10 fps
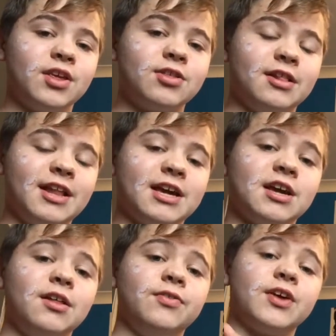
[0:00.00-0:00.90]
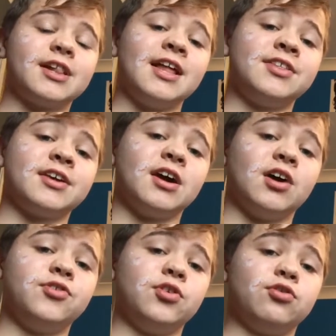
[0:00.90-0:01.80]
It's like the classic
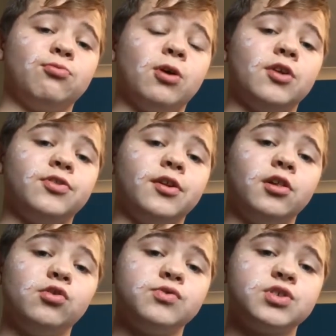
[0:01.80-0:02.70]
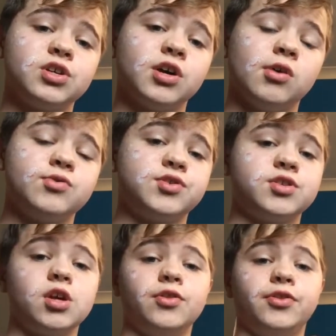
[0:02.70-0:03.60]
cartoons were The Loons and
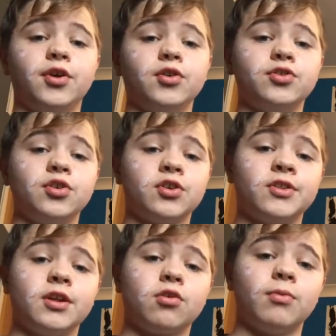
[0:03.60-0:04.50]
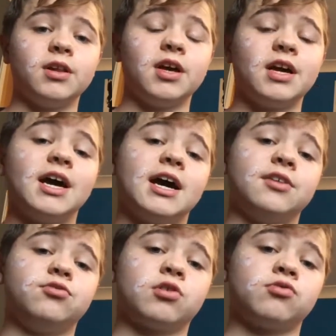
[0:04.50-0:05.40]
Ghosts, Donald Duck and the Gorilla,
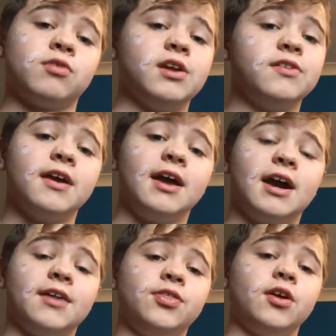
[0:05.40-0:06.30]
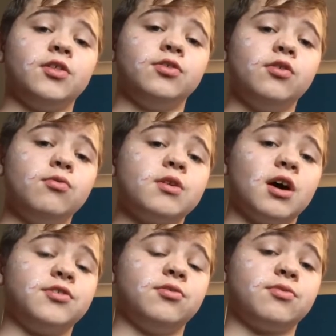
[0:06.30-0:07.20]
and Trick or Treat. And the new
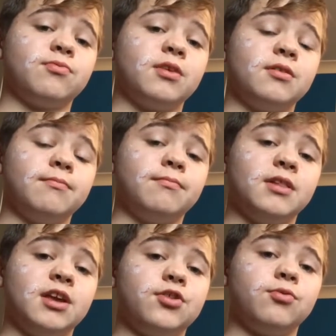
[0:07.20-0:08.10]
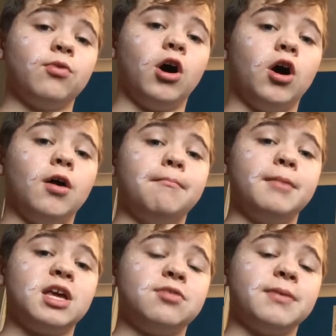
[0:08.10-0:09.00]
cartoons released are
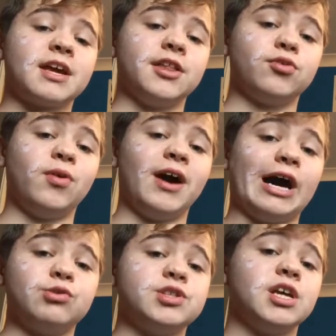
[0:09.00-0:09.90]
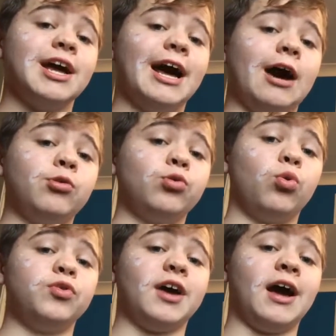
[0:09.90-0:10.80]
Mickey's Mechanical House, How to
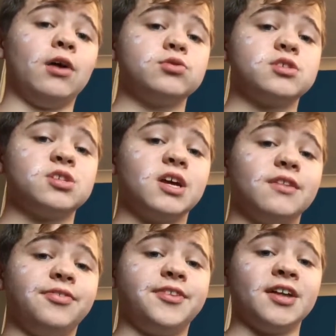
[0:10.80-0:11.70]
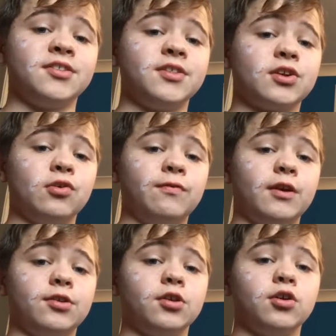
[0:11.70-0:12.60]
Hunt a House, Dance of the
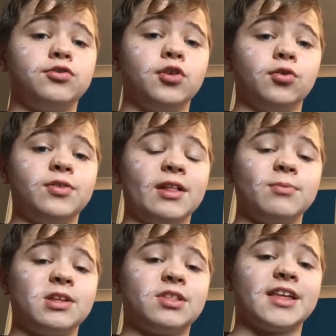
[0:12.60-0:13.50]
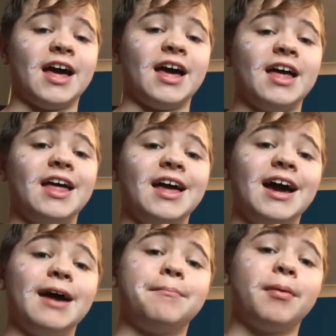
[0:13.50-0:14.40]
Goofies, Don's Halloween Scare,
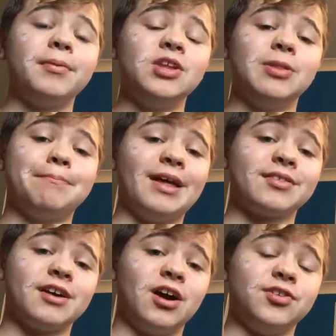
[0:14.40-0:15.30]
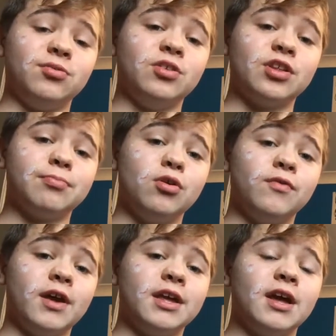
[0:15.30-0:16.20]
and probably the best cartoon in this
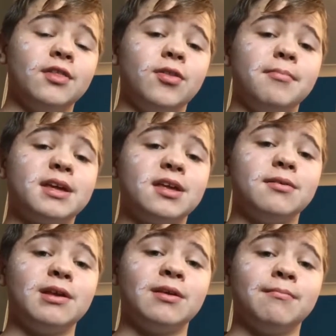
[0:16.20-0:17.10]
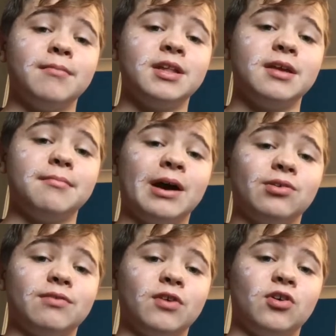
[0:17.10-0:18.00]
movie, the Mickey and Minnie
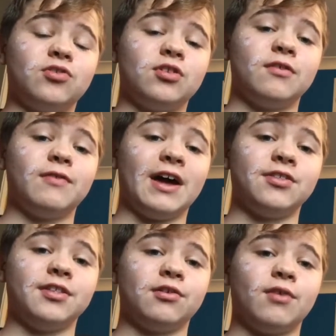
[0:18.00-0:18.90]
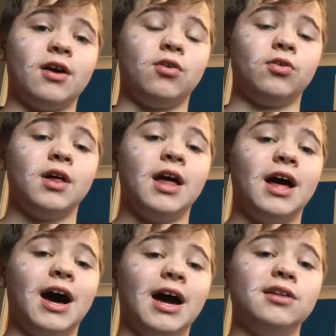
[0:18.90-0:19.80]
Mouse version of Hansel and Gretel.
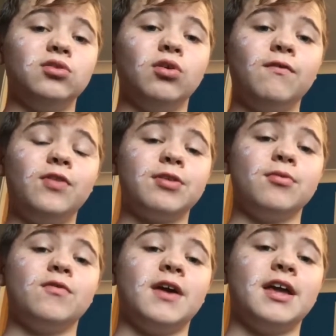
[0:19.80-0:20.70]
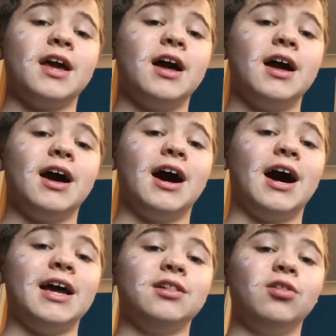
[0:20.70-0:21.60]
I loved this movie.
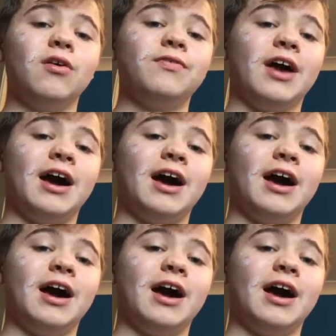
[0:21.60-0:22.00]
I loved